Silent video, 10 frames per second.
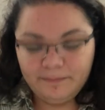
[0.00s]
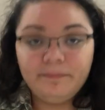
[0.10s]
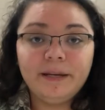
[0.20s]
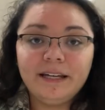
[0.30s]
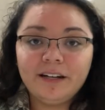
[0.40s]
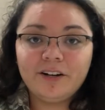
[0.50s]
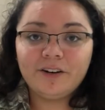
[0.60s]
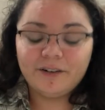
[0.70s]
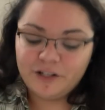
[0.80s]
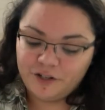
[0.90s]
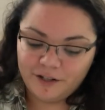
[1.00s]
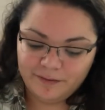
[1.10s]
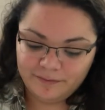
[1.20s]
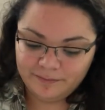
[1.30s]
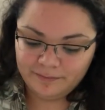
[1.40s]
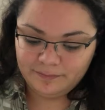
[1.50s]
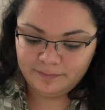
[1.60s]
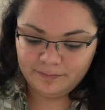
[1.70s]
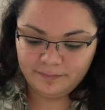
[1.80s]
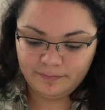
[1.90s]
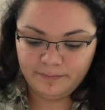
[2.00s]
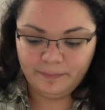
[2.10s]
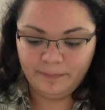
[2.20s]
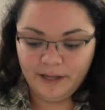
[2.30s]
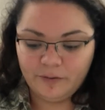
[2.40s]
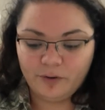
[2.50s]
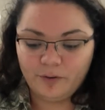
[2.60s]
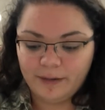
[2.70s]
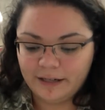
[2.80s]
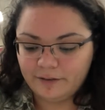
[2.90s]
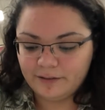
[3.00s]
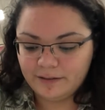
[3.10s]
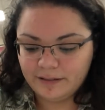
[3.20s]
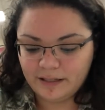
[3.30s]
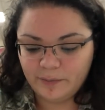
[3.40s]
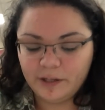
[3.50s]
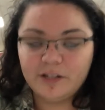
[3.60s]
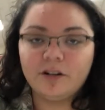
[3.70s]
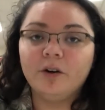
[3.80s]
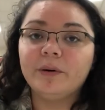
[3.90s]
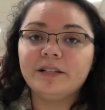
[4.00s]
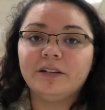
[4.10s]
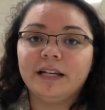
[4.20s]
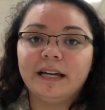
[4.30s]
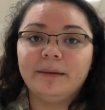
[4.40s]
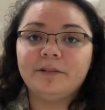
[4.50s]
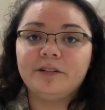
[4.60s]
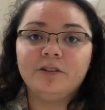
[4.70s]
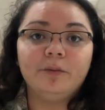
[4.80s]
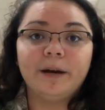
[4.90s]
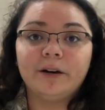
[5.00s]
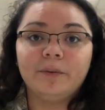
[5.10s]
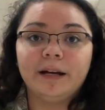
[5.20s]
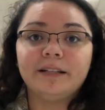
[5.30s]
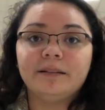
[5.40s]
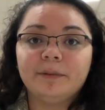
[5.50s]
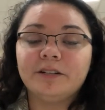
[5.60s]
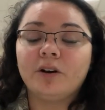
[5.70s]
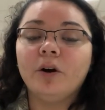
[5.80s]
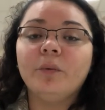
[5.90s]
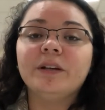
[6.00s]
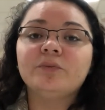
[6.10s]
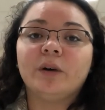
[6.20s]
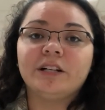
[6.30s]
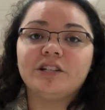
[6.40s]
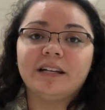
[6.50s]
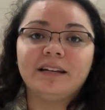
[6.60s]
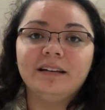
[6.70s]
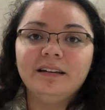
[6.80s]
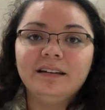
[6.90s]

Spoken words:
Be an encourager. Be a role model. Someone is always looking up to you no matter what. Somebody's always watching.